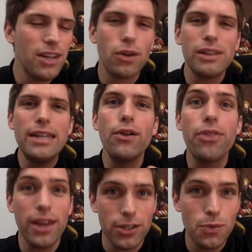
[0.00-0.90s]
Little
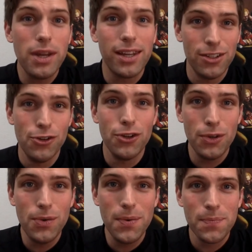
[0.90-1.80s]
things we can
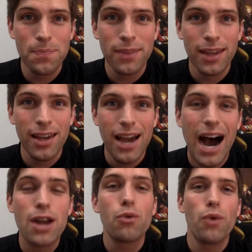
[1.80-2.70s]
do
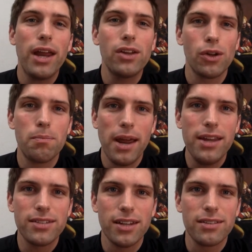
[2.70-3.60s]
on a regular
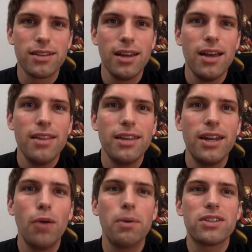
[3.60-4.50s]
basis that
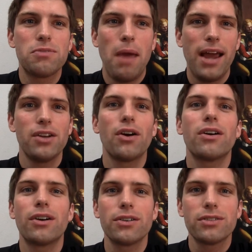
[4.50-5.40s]
help expand our
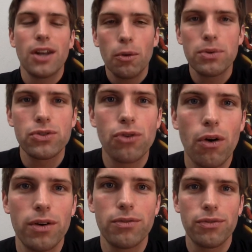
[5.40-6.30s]
hearts, that help us grow
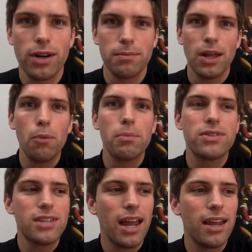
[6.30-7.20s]
in freedom, that help us
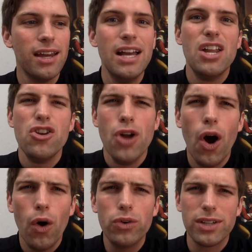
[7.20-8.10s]
say
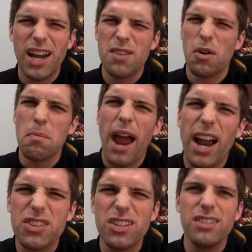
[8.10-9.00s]
no to kind of our
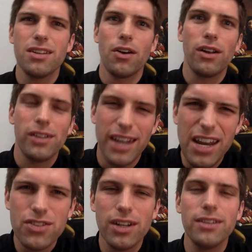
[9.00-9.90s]
passions and our
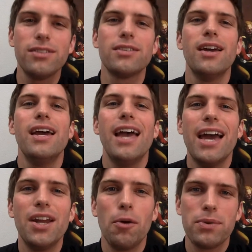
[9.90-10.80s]
inclinations,
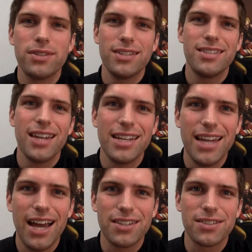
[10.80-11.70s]
and help us to say
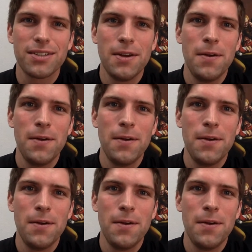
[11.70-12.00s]
yes